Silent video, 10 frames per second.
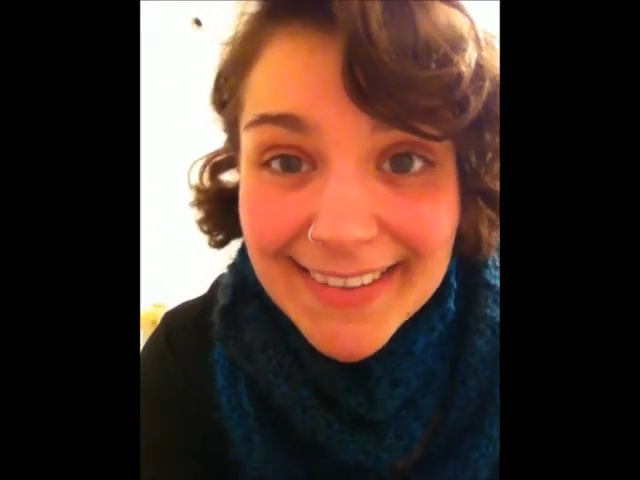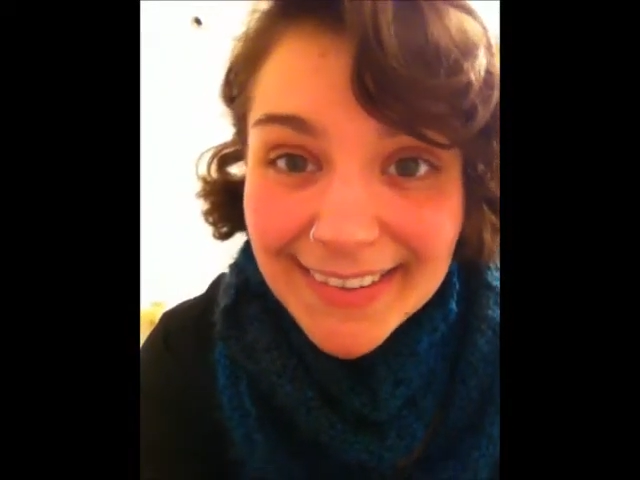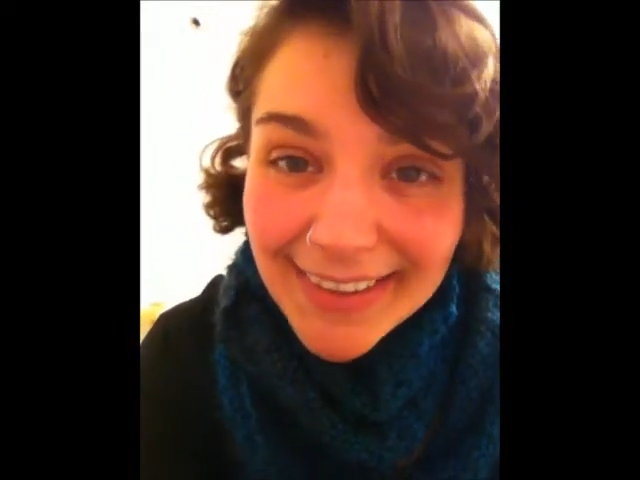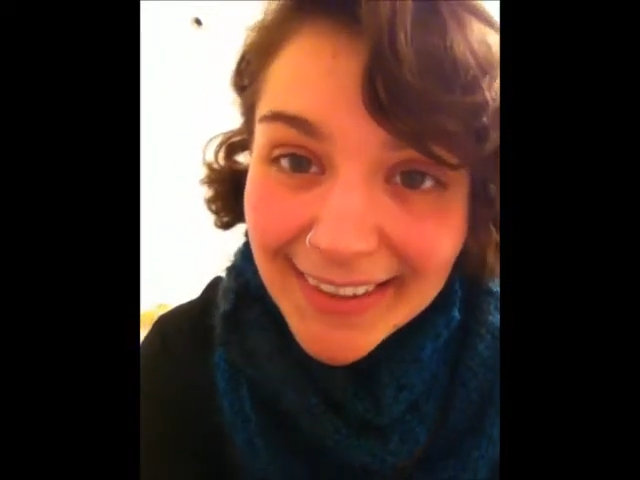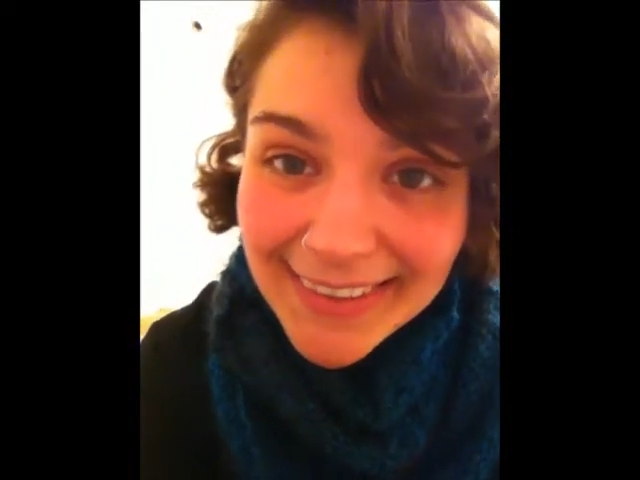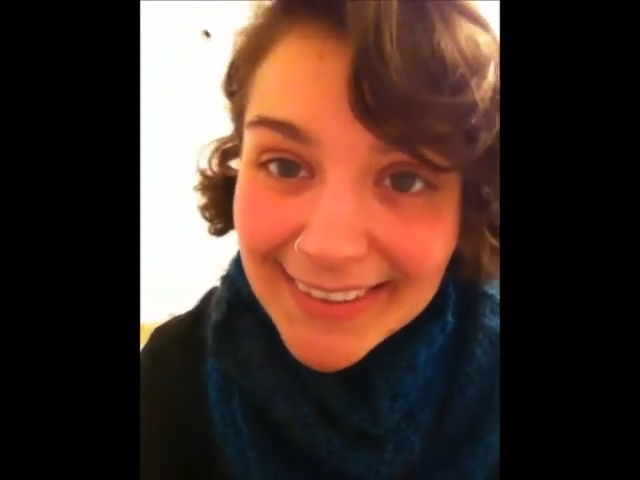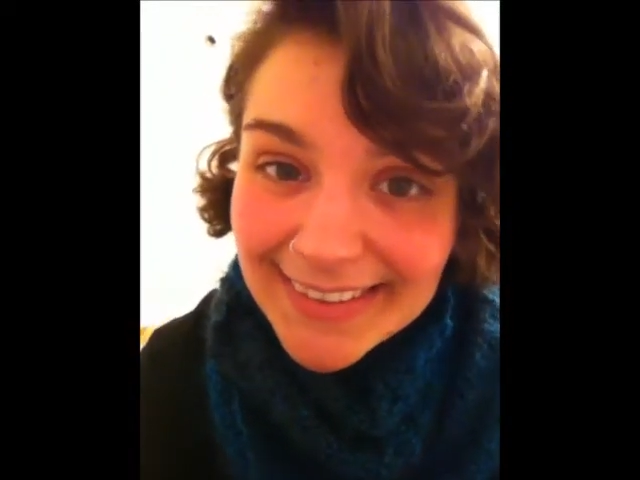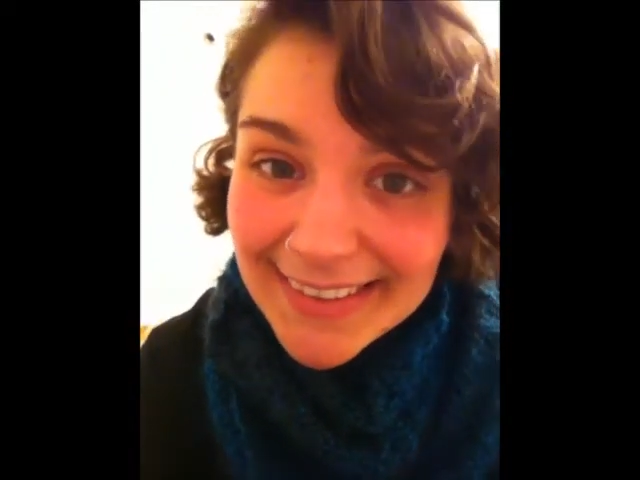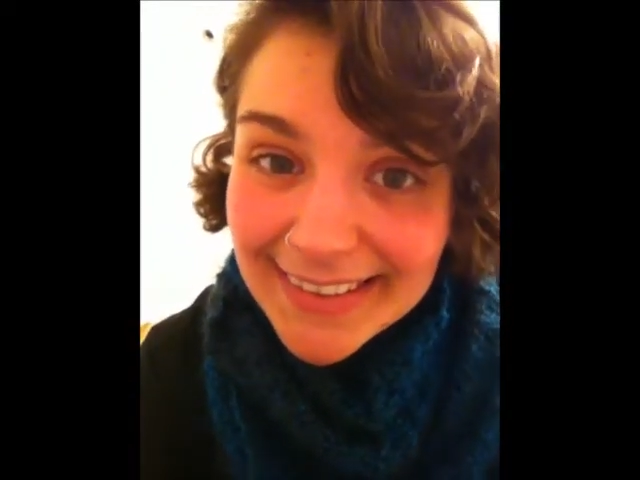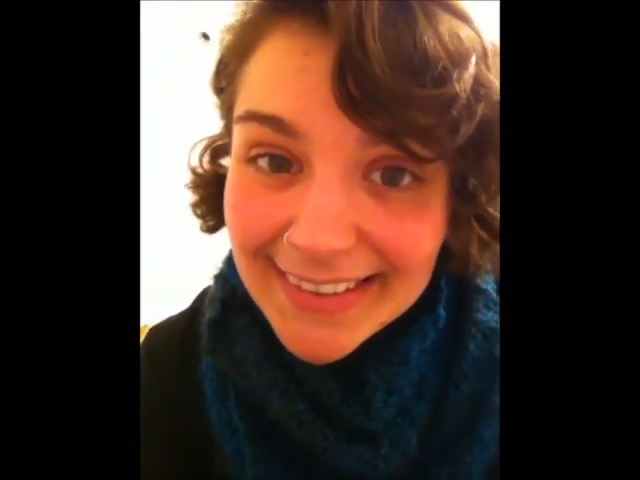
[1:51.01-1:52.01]
So yeah,
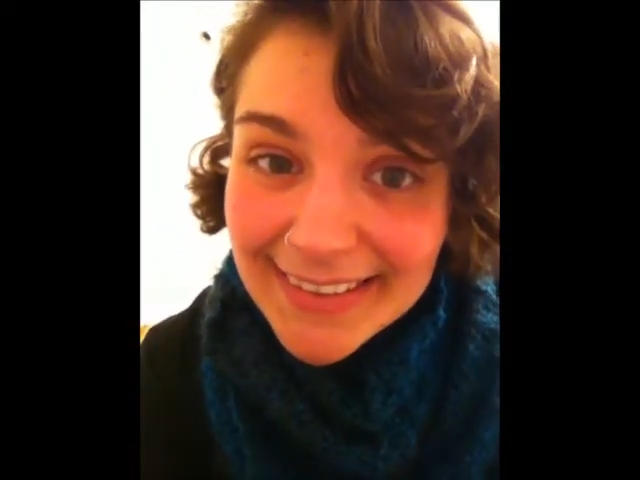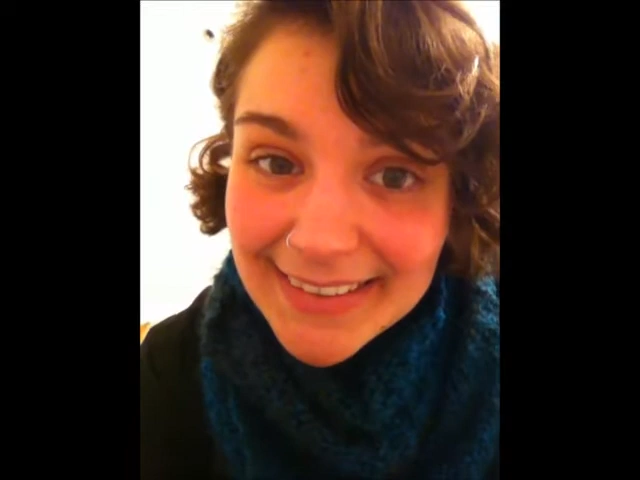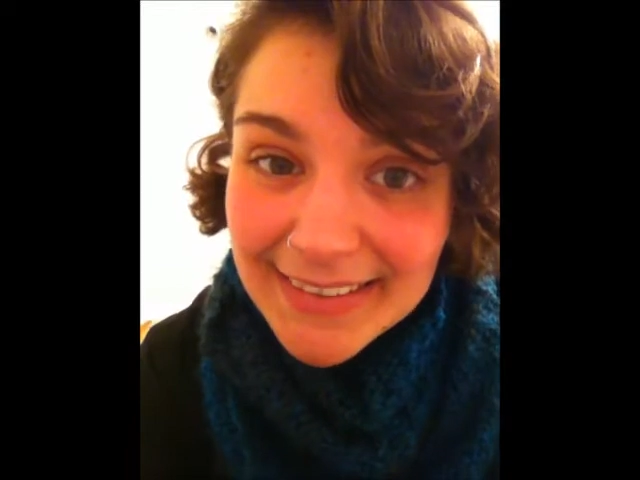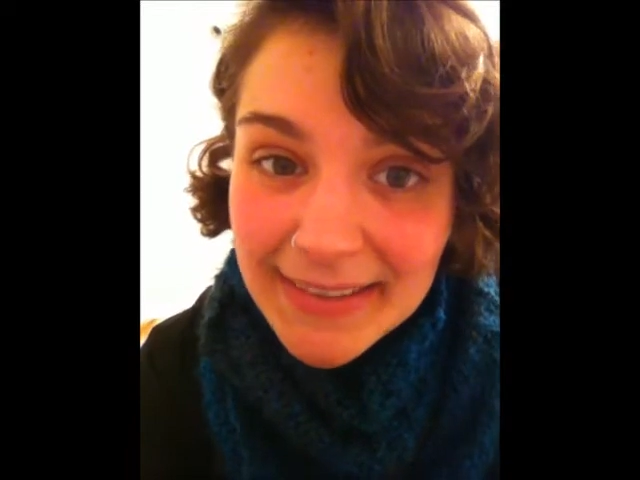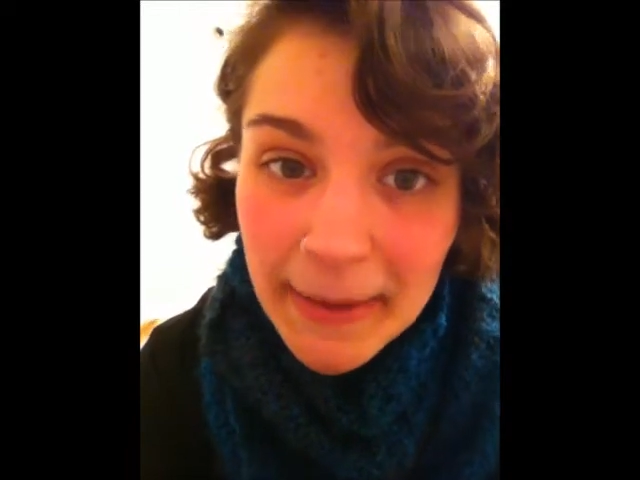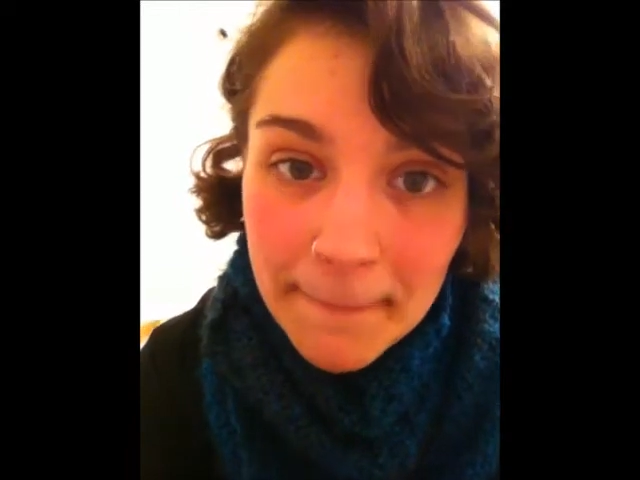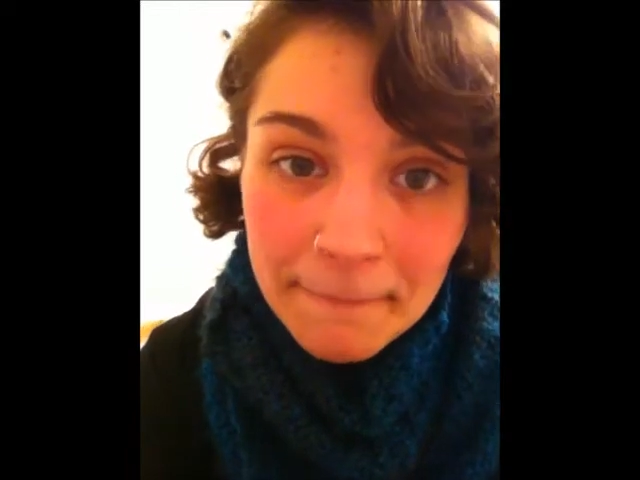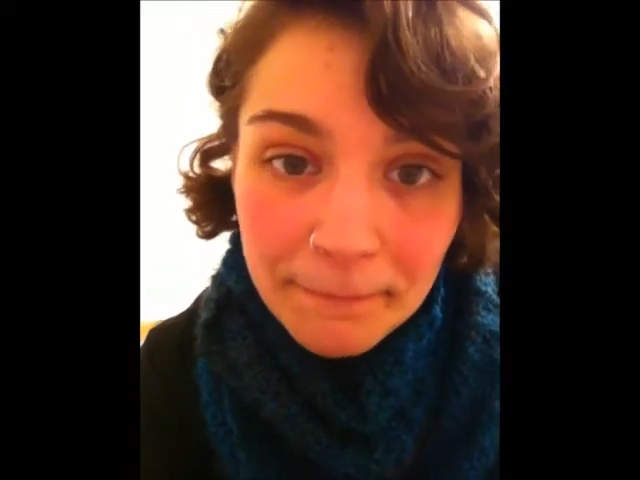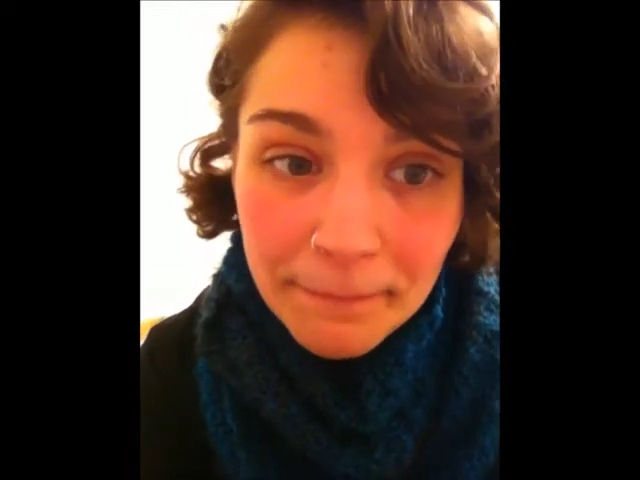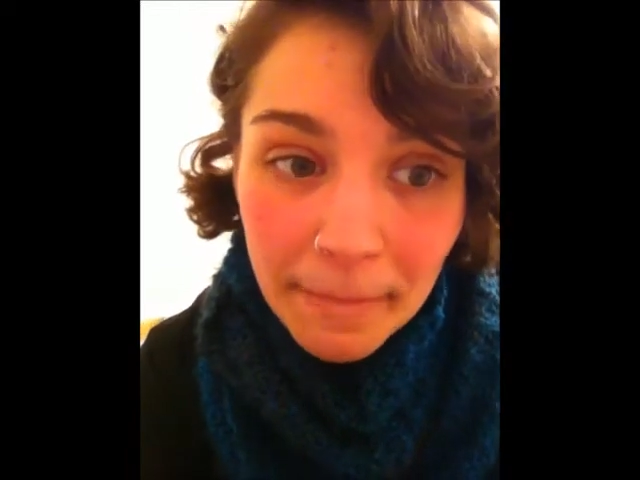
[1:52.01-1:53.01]
this is
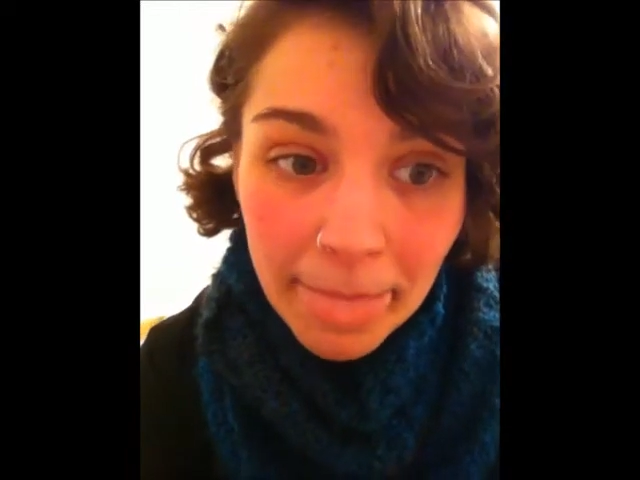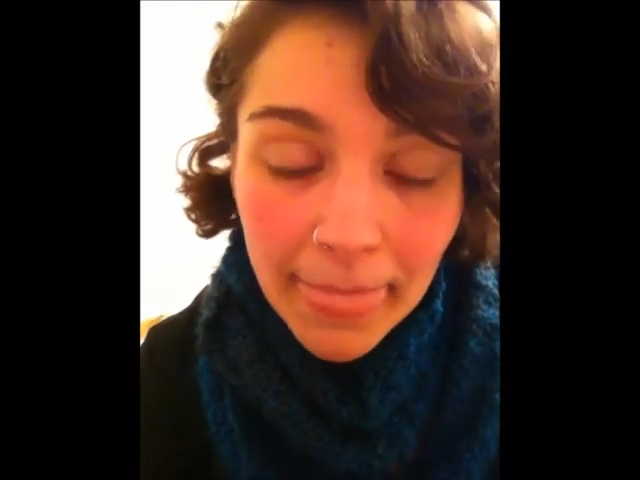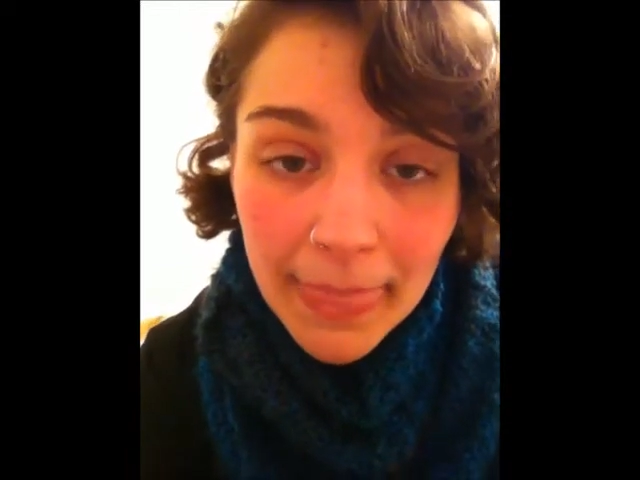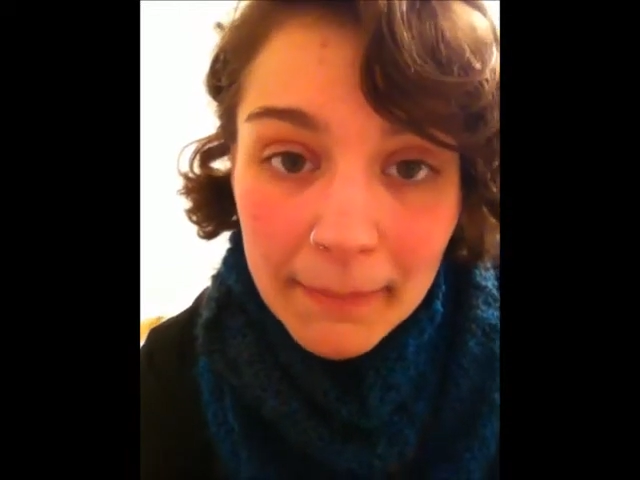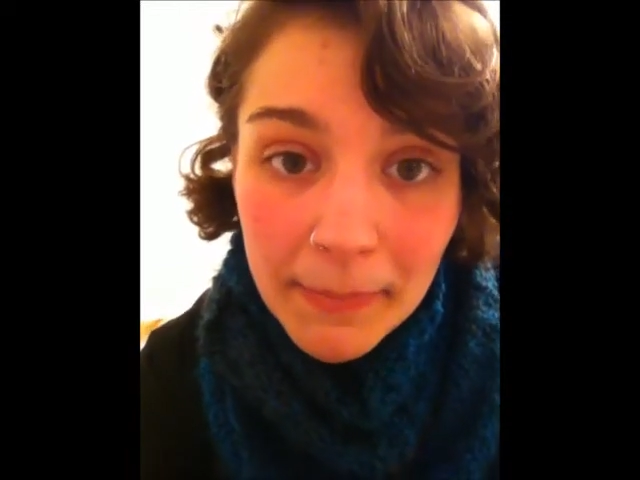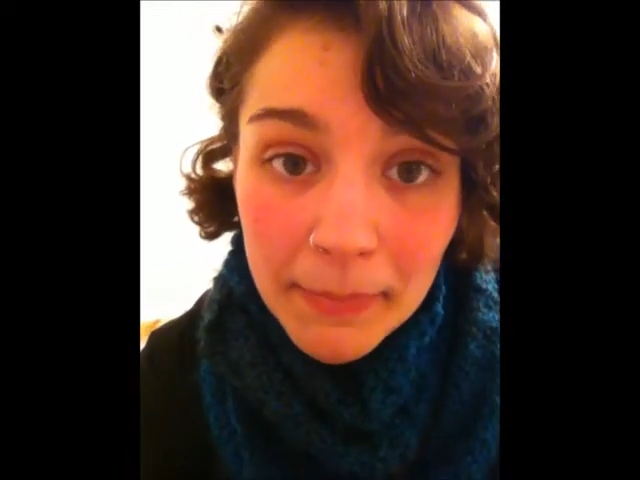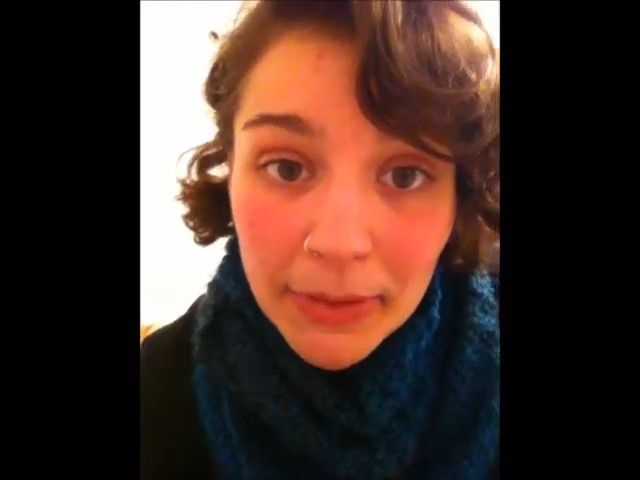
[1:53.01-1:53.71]
a